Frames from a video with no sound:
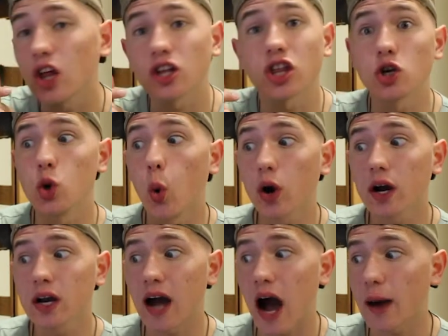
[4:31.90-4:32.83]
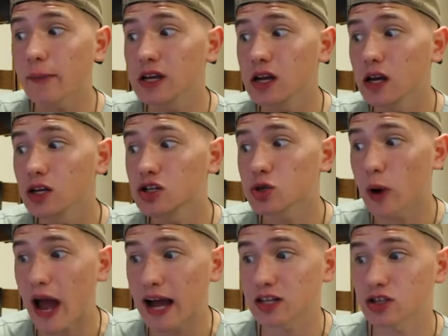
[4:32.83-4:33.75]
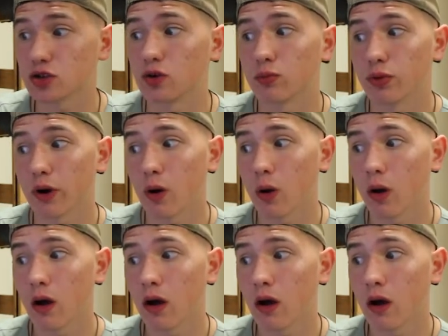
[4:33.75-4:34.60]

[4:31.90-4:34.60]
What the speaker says: It's a Noragami tracksuit, bro.